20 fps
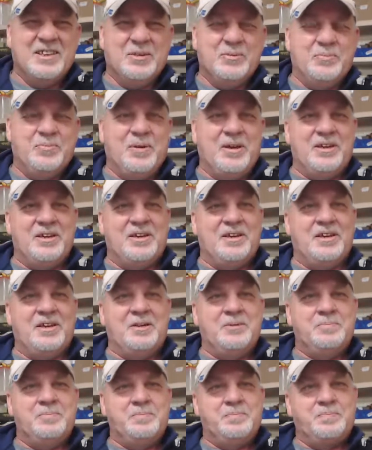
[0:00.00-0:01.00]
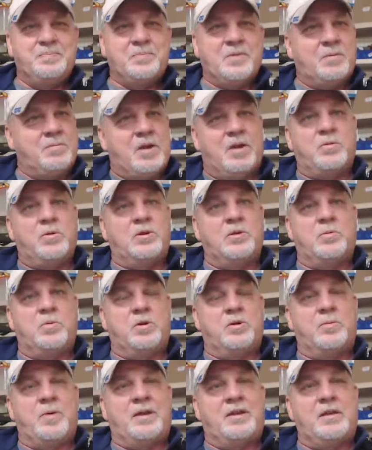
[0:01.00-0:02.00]
But I'm not really
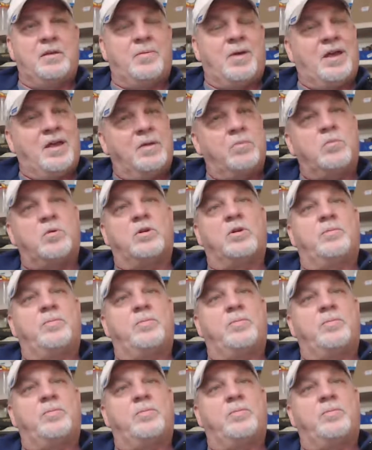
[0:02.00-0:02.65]
worried about him. I am worried